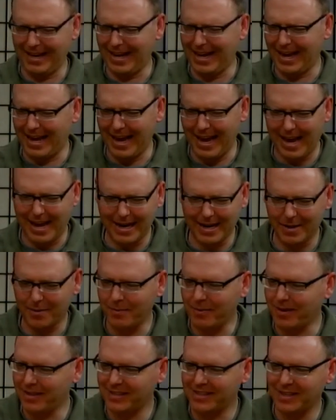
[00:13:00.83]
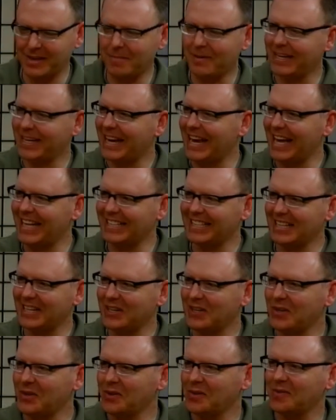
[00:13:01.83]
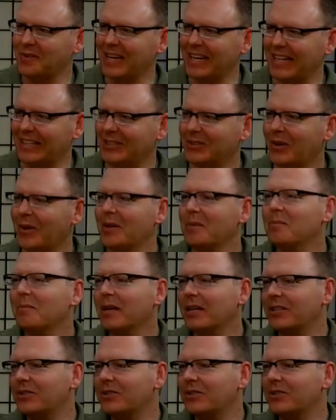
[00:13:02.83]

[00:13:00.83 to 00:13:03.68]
And I hate it when somebody adds in a new event. So I'd